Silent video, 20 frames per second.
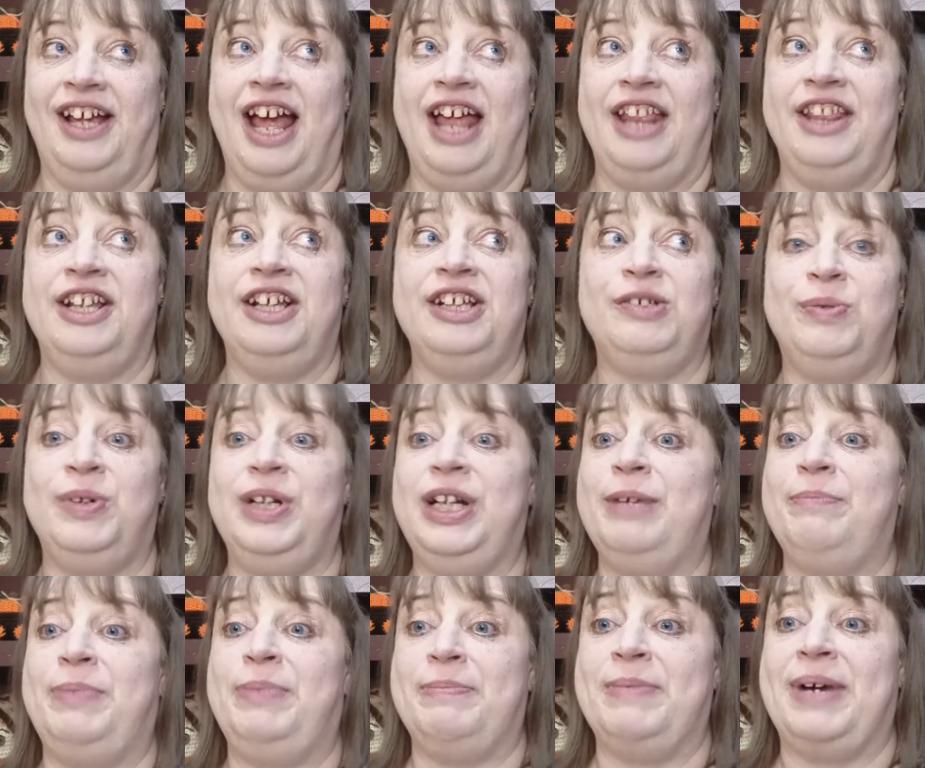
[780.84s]
And this would
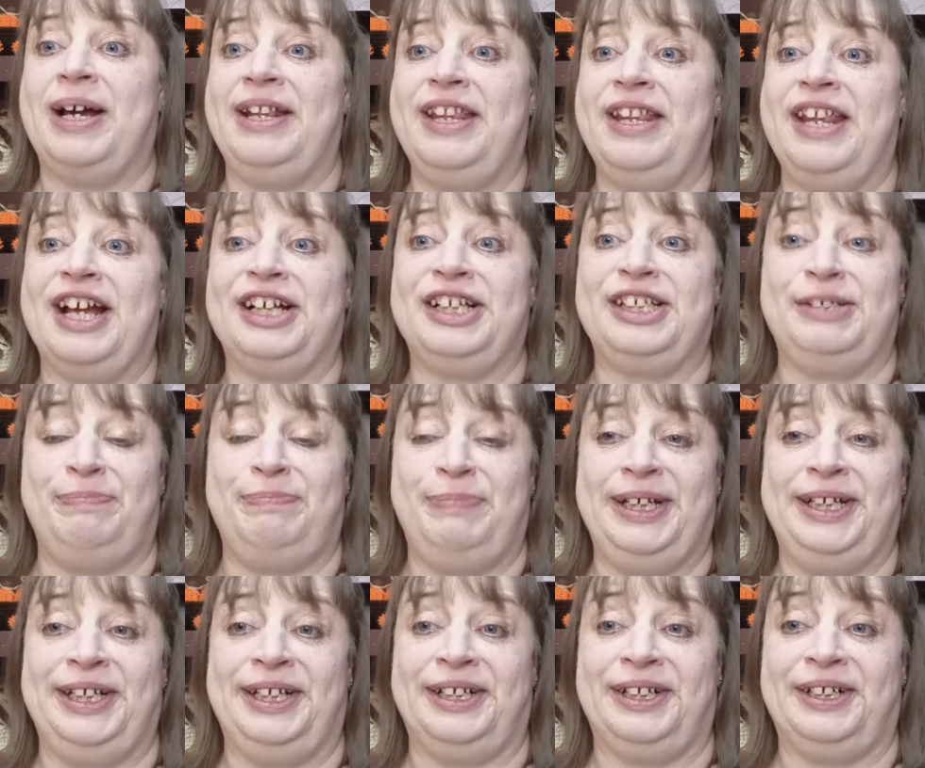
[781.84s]
have been my next
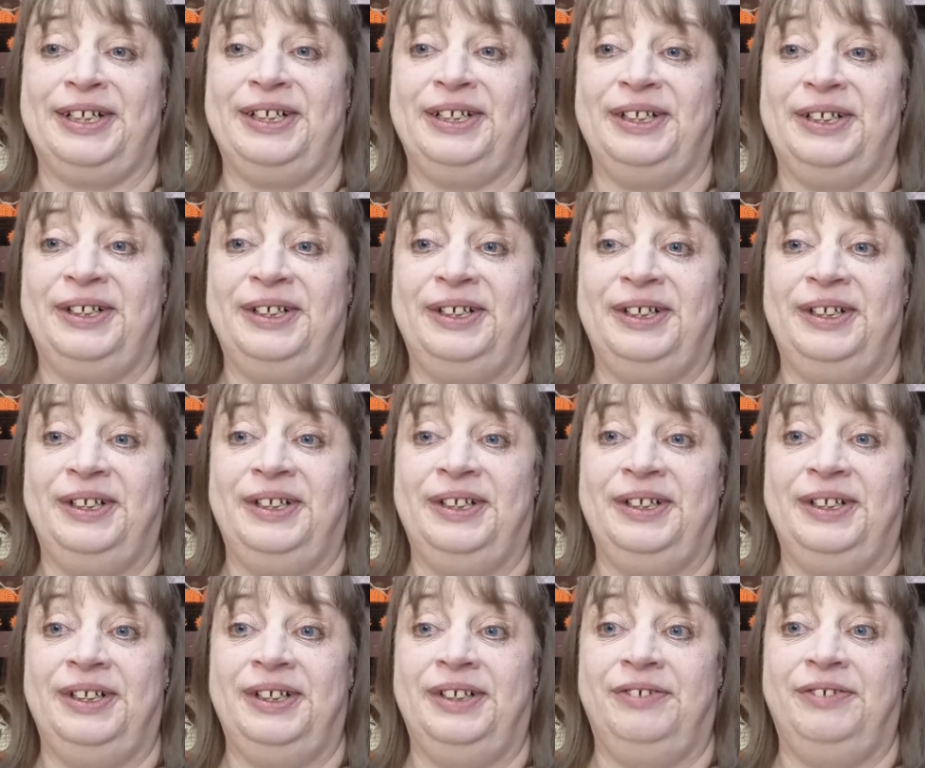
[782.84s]
pick
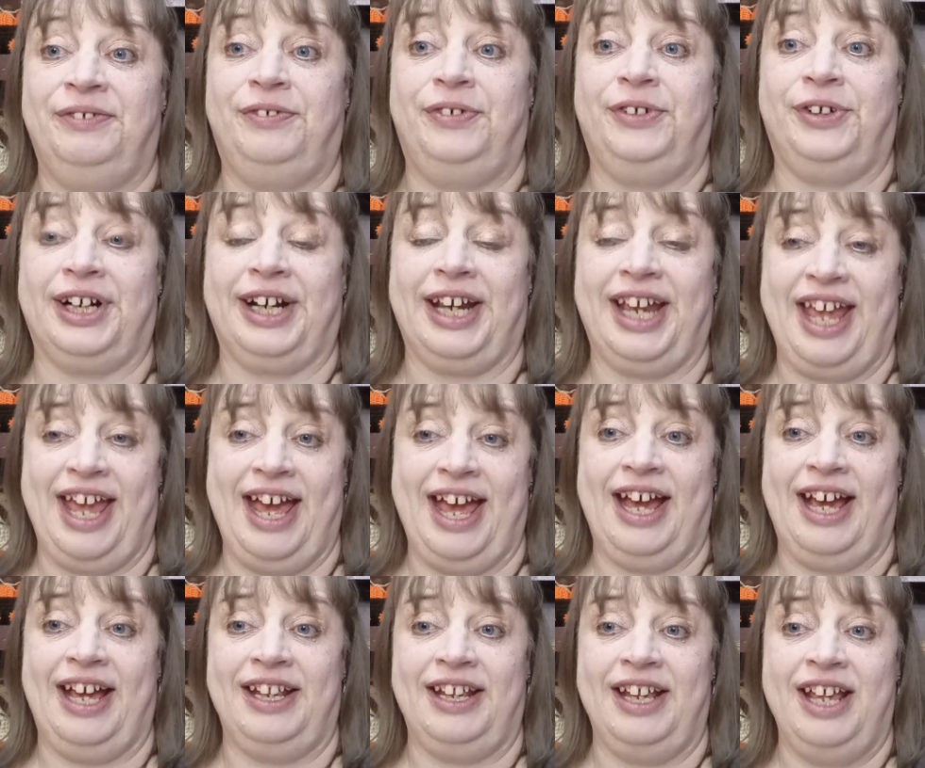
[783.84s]
for a
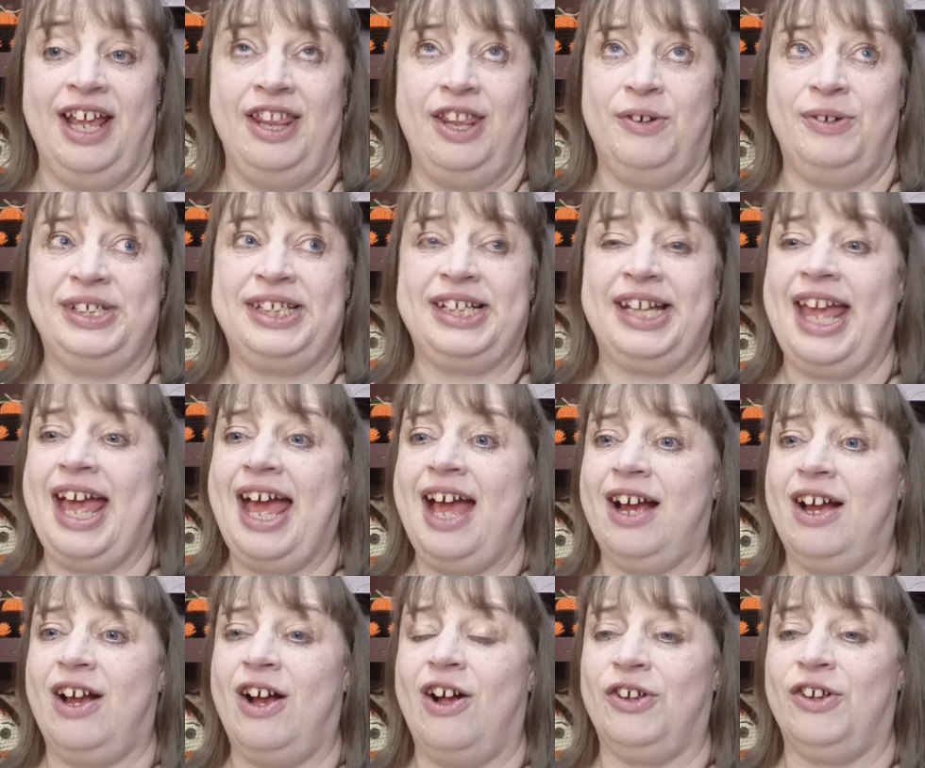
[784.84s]
cat. There was a
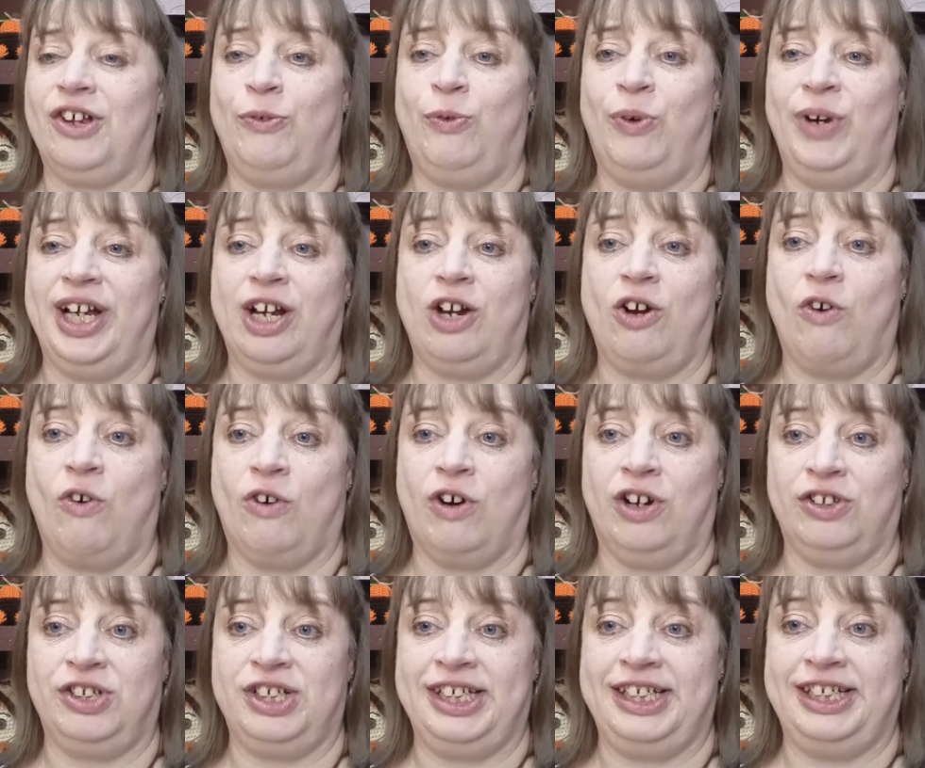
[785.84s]
cat called Quick
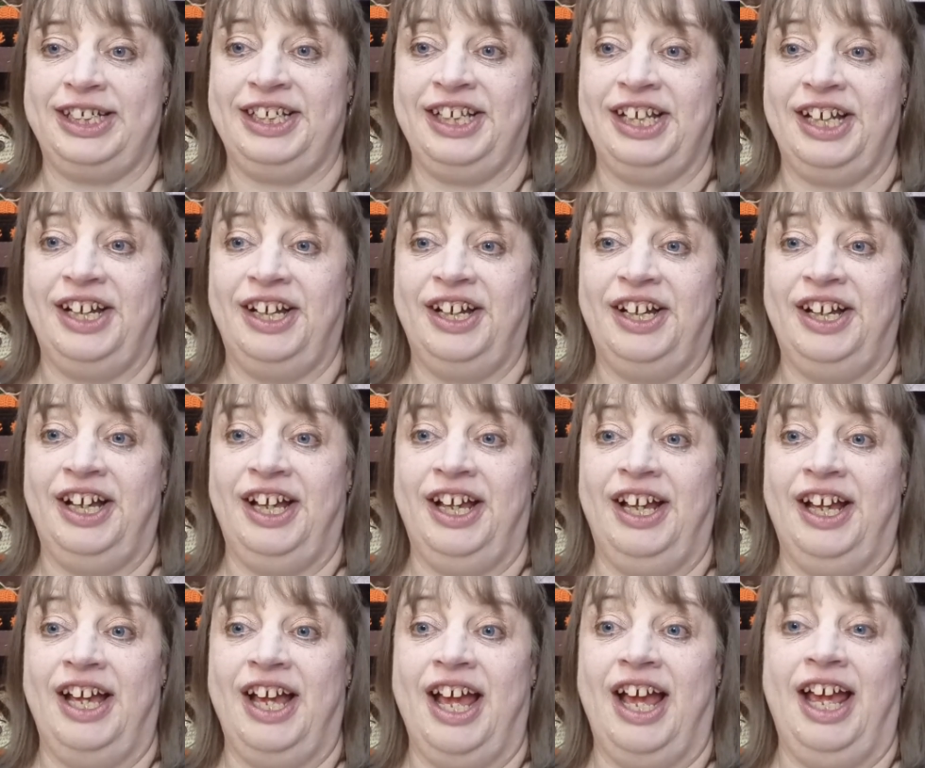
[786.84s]
Carlton.
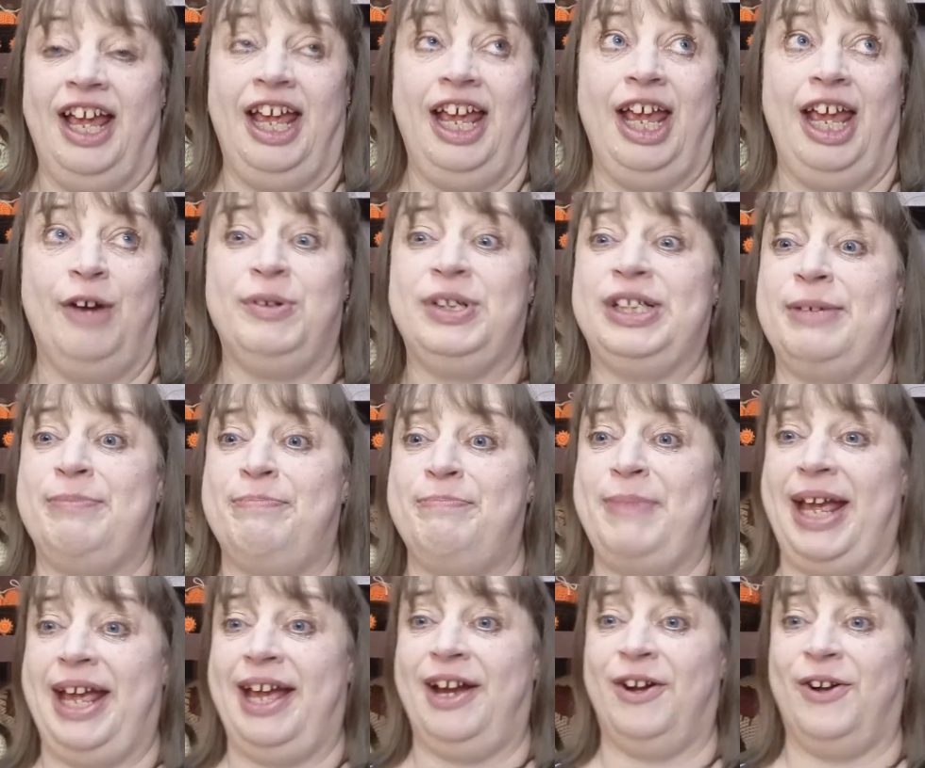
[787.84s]
It was a
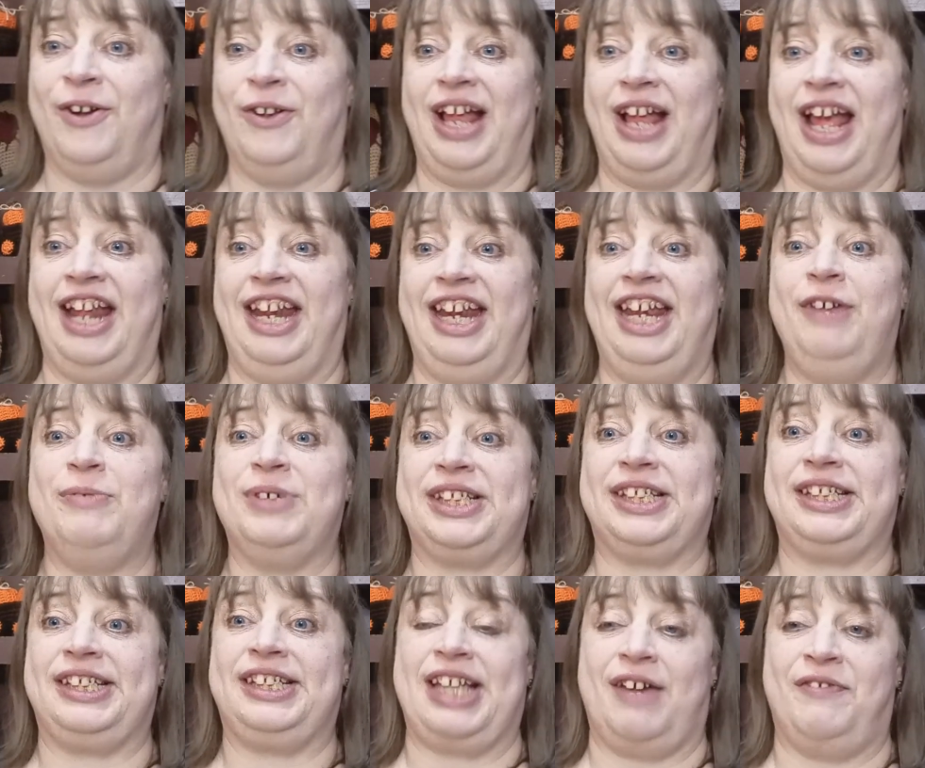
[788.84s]
male, and he was
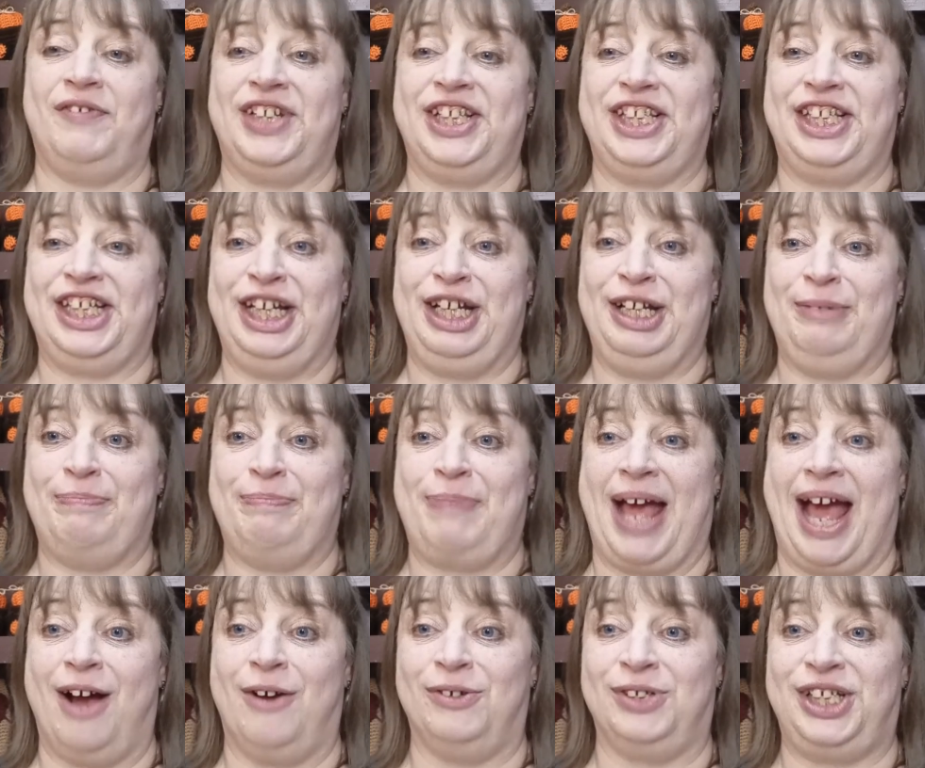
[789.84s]
17
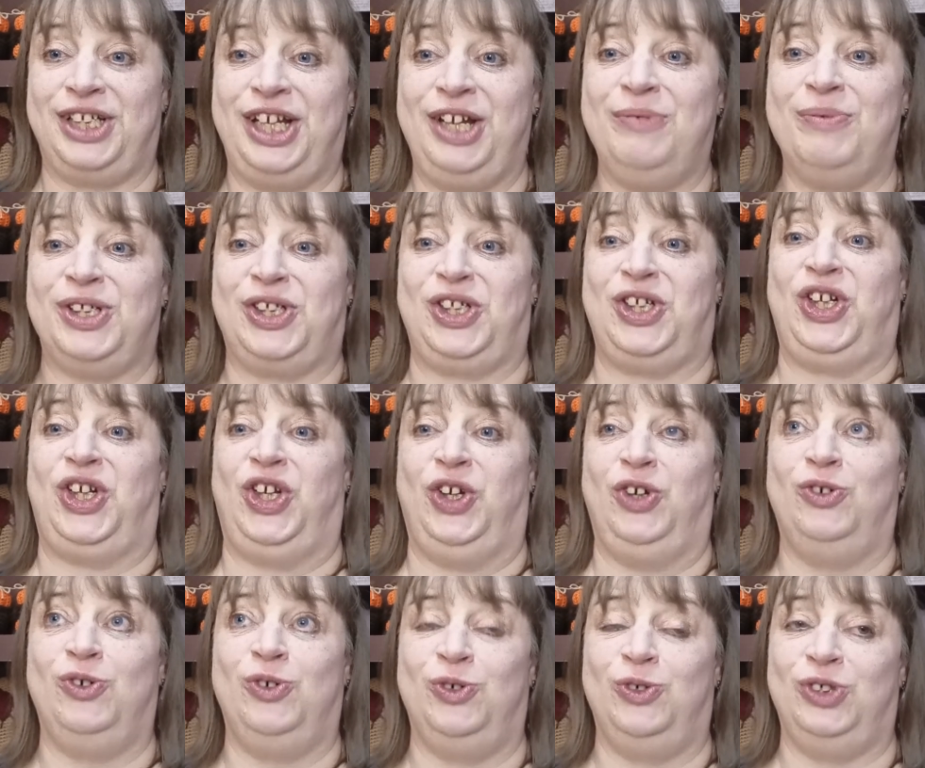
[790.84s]
pounds. He was
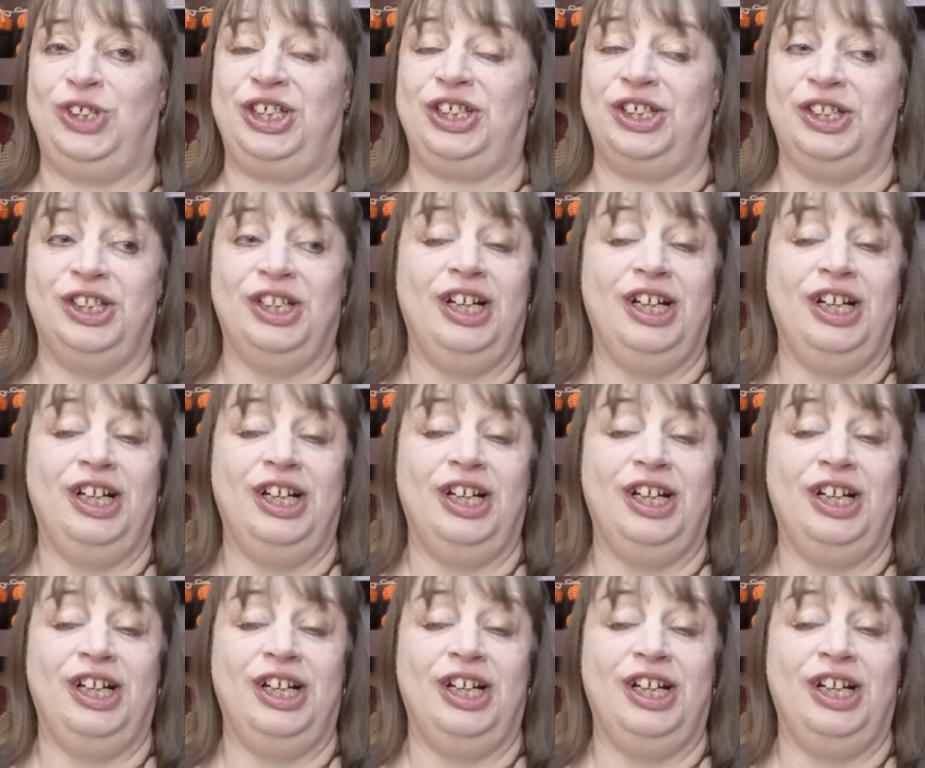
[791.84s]
huge.